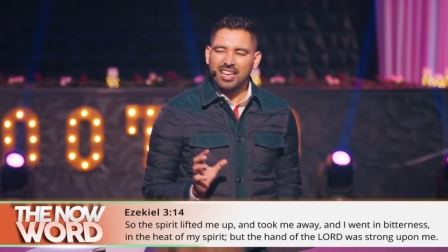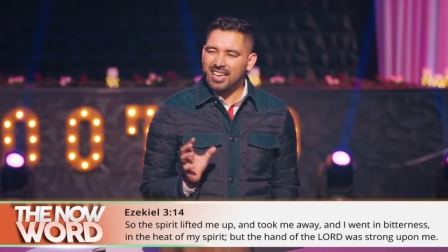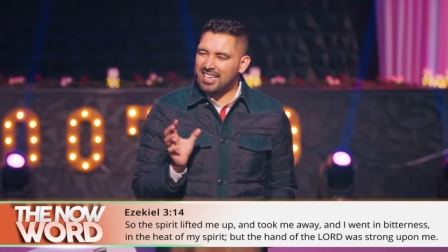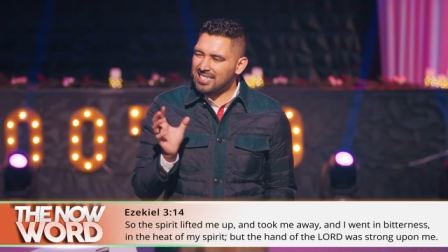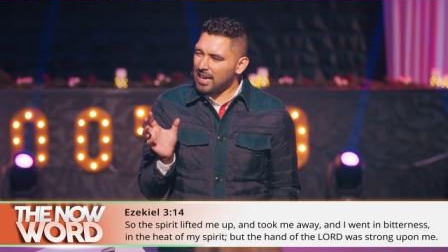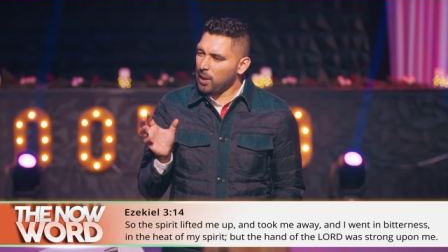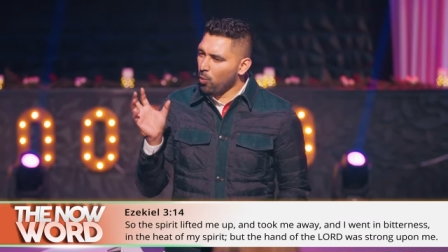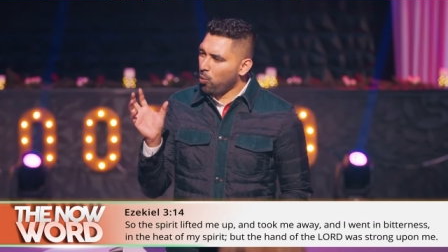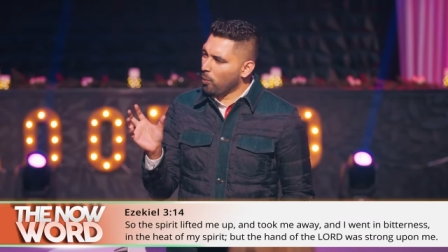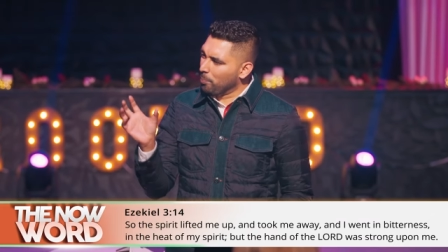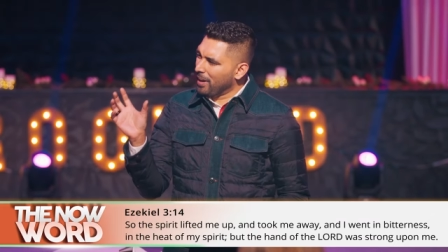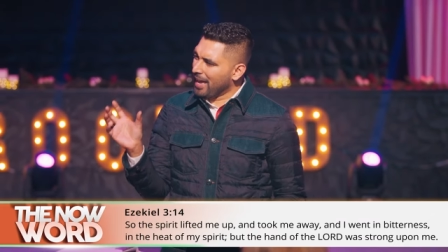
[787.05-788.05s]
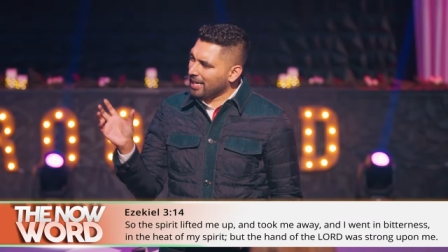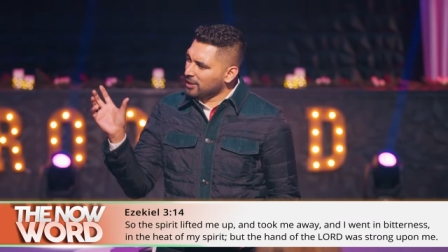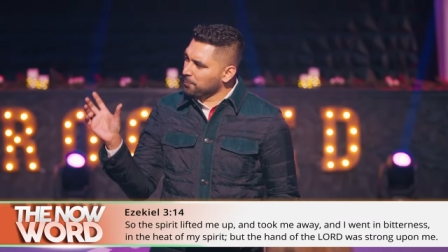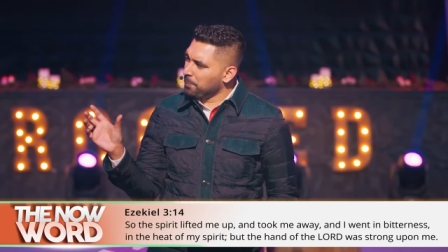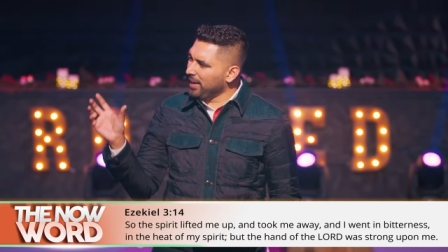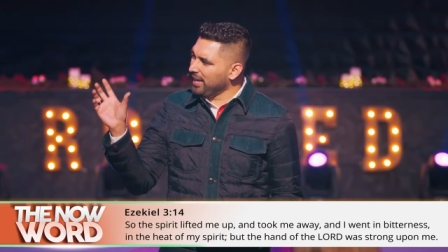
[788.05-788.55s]
He's saying, my
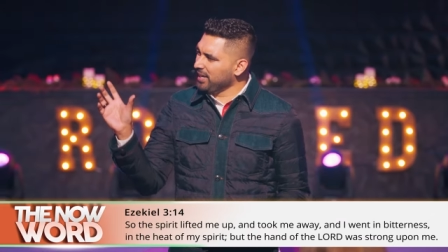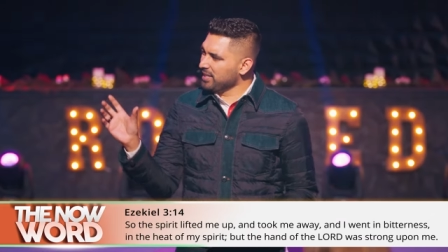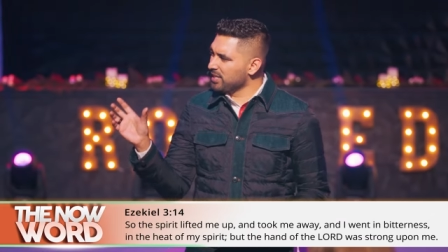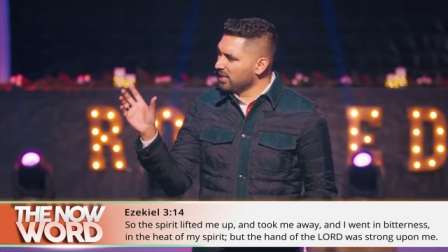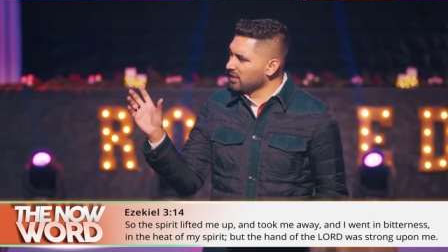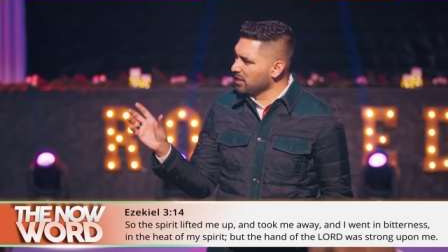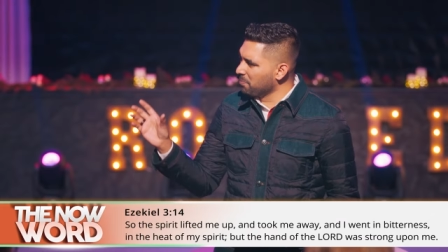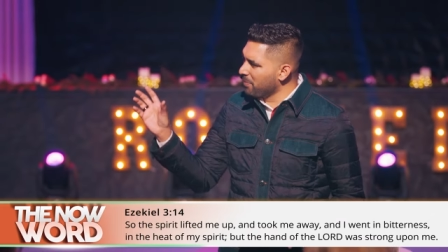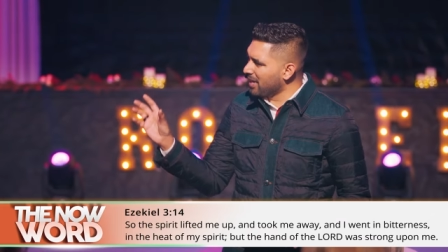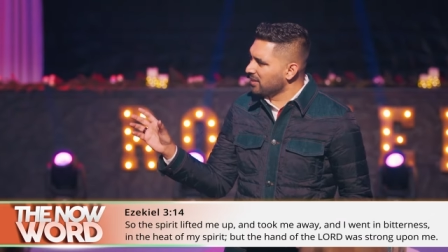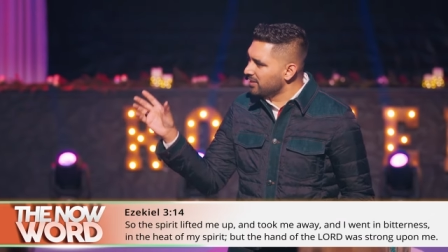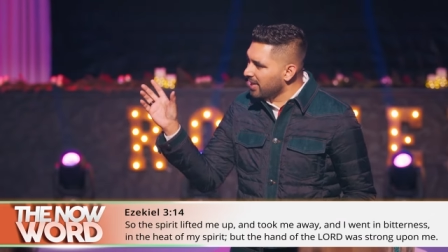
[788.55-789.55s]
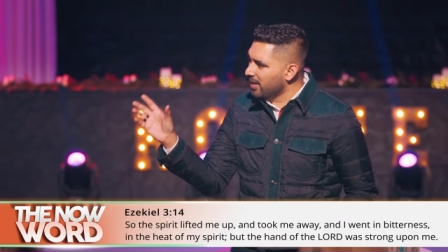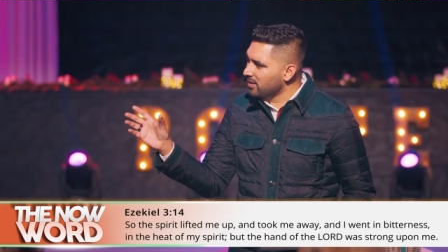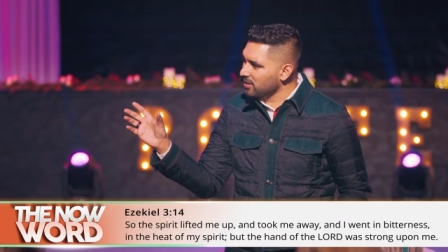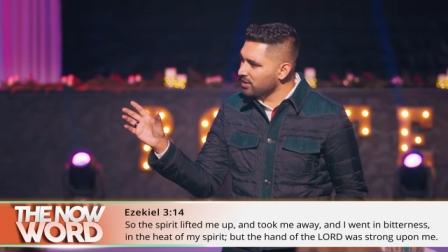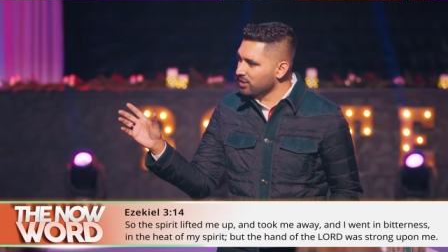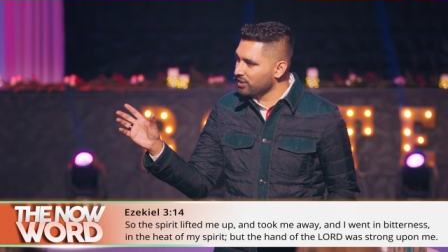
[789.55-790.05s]
experience doesn't make
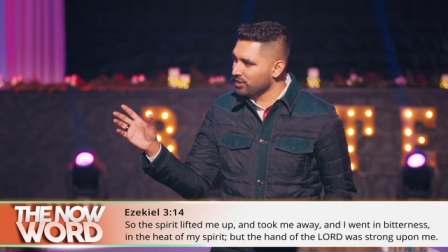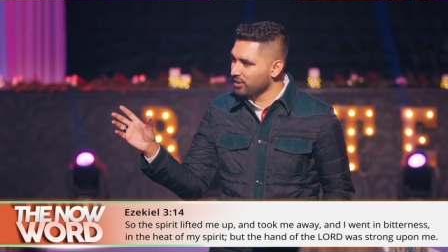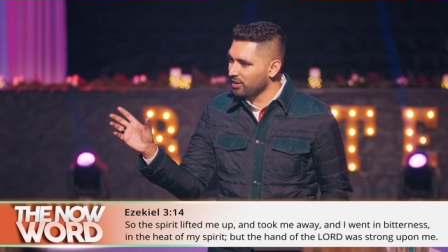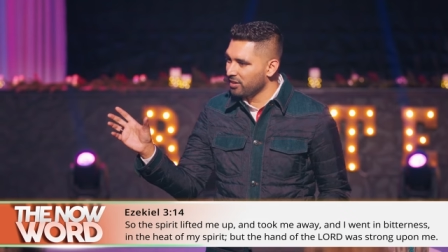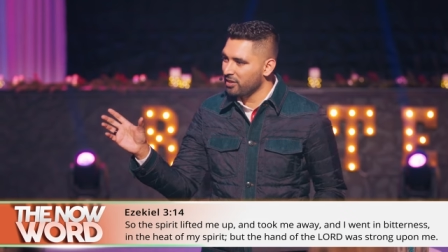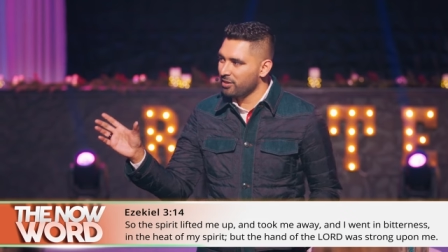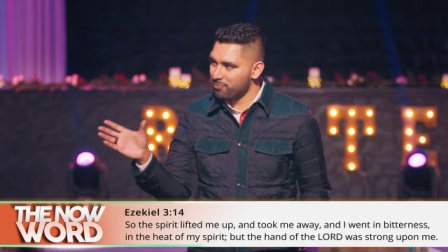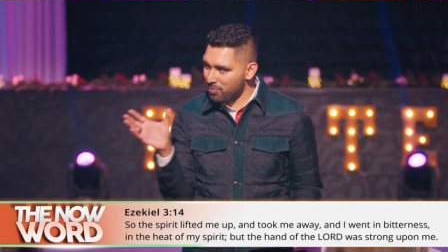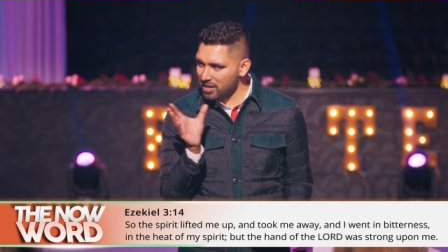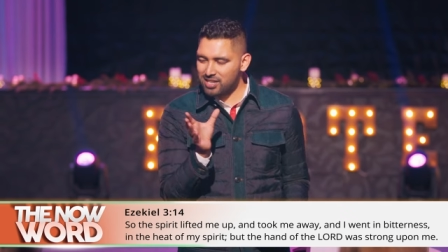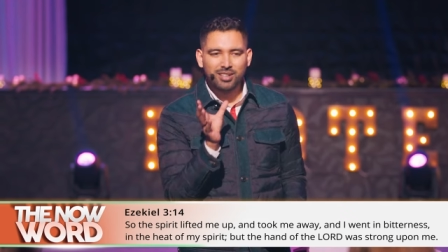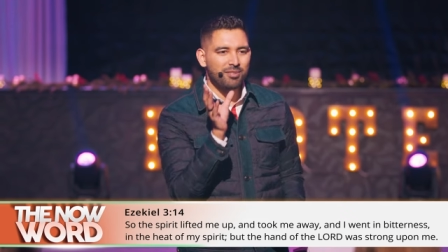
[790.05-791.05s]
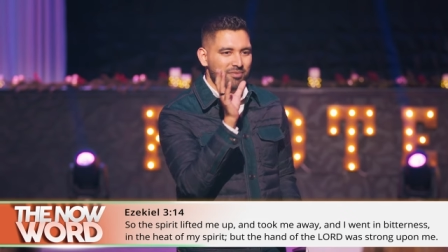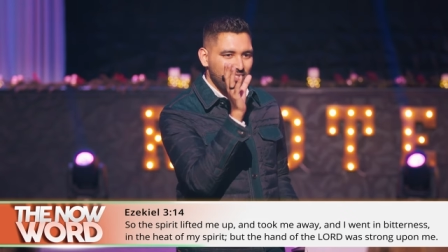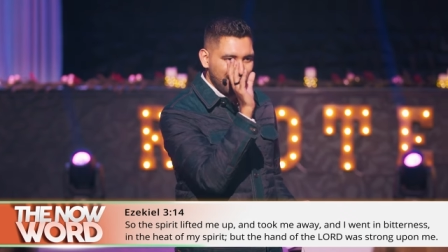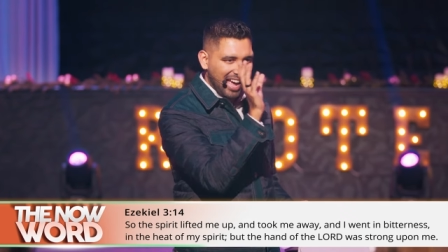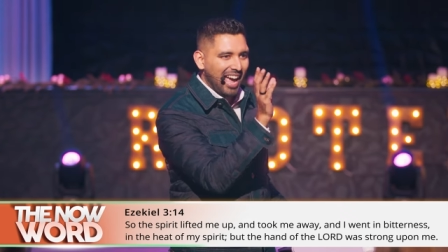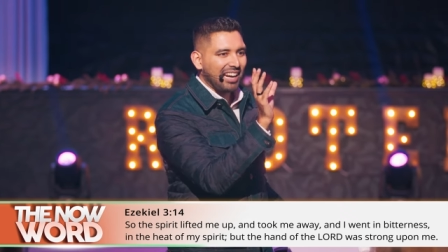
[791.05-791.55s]
sense, but
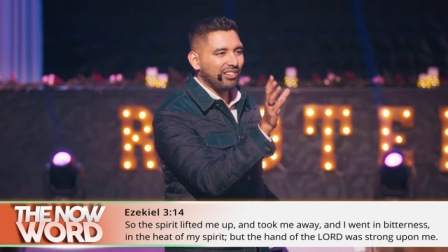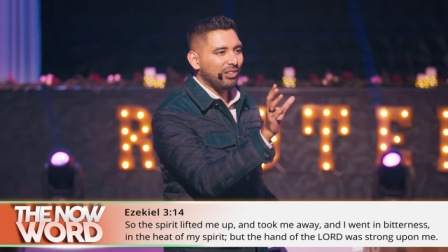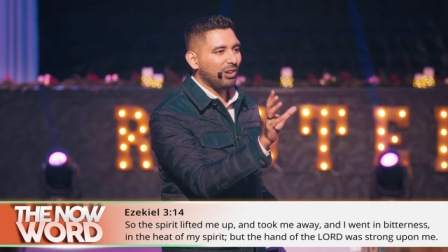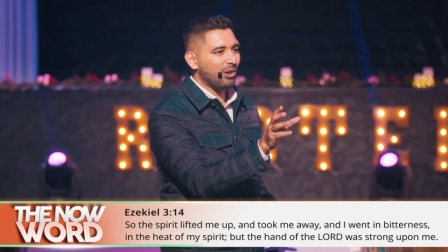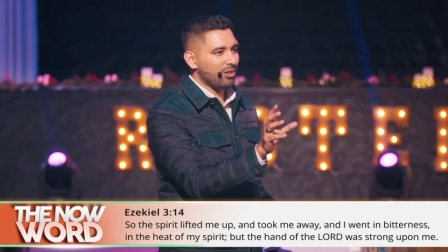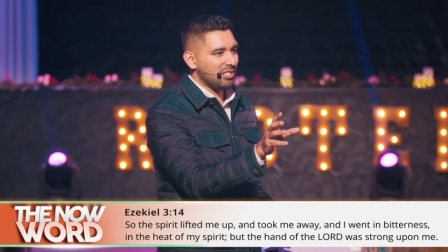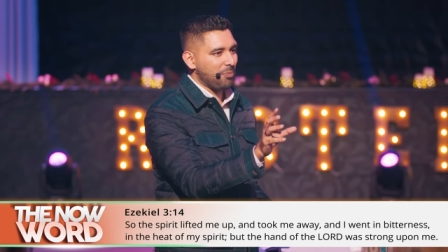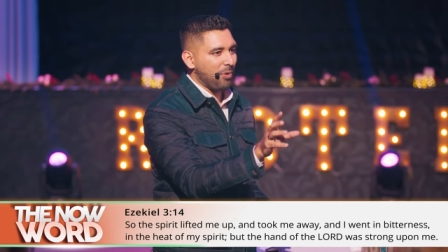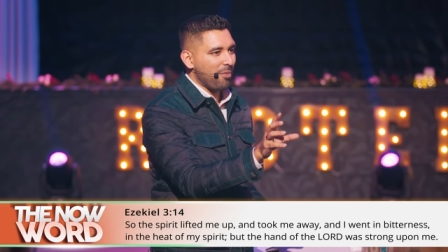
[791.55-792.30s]
the hand of the Lord was upon